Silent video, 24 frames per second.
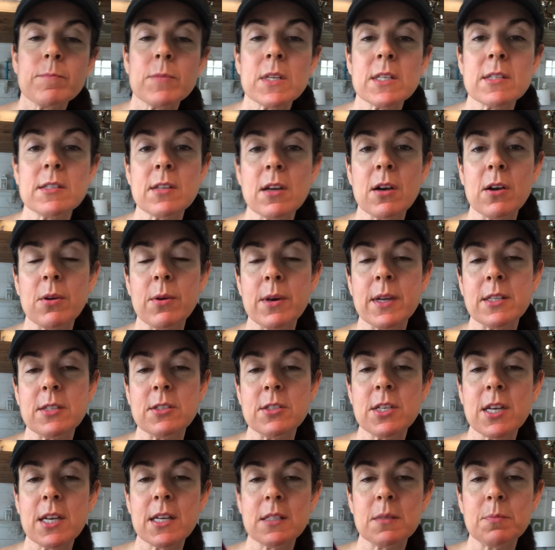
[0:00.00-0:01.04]
So it's
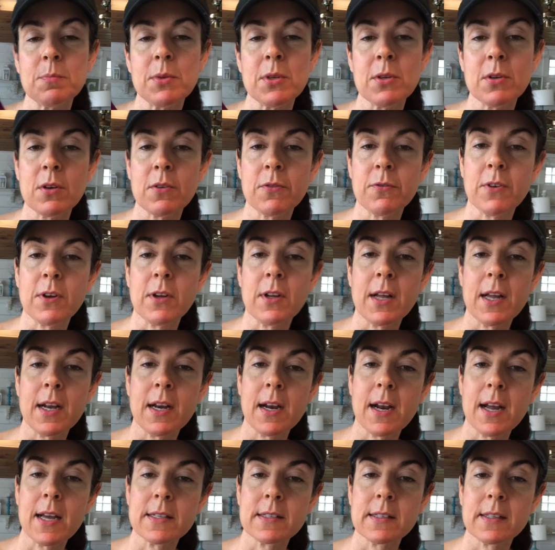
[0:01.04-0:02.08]
just beautiful, and
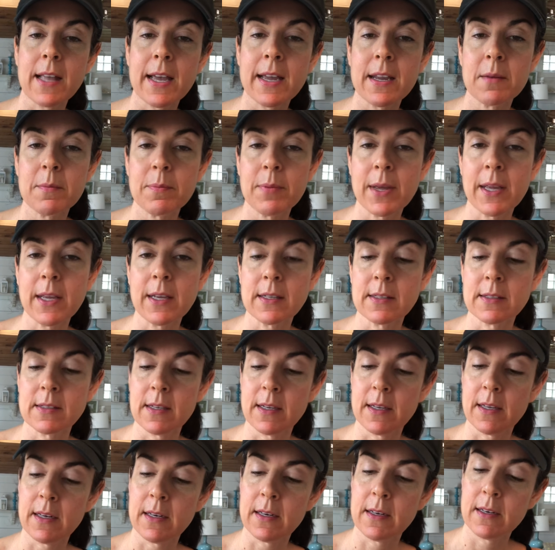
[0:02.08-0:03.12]
it has light pinks
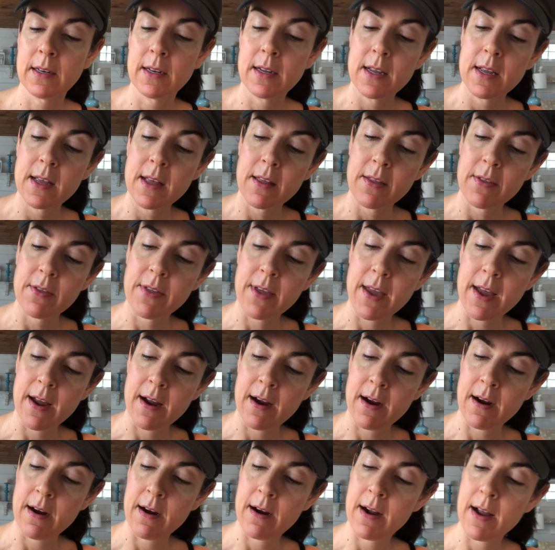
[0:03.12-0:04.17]
in
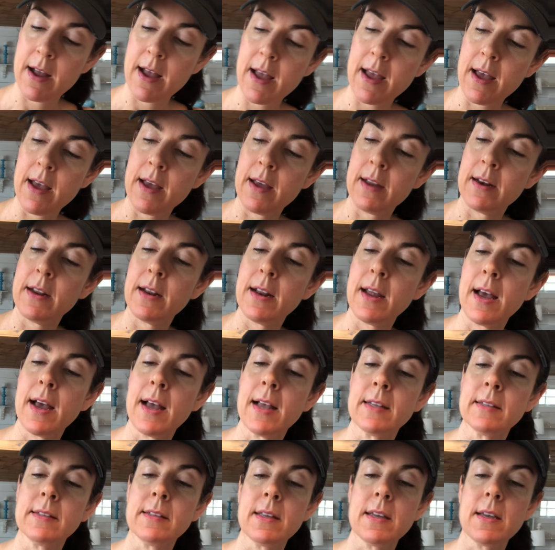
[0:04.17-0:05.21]
there, and it
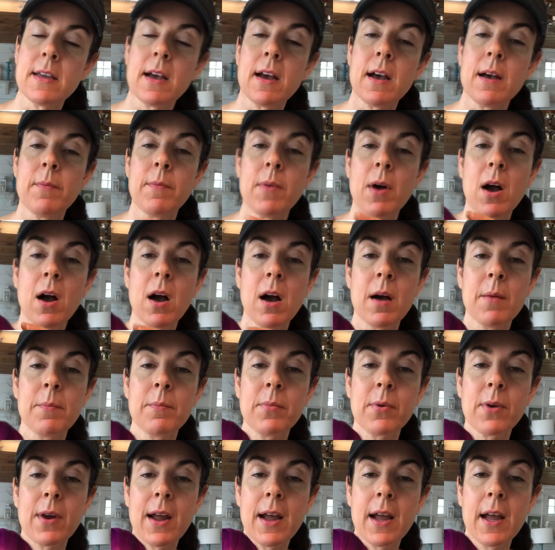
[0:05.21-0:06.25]
has the
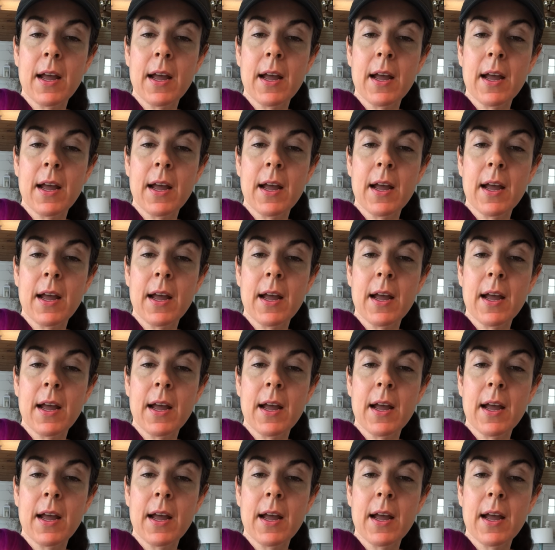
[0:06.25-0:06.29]
ombre,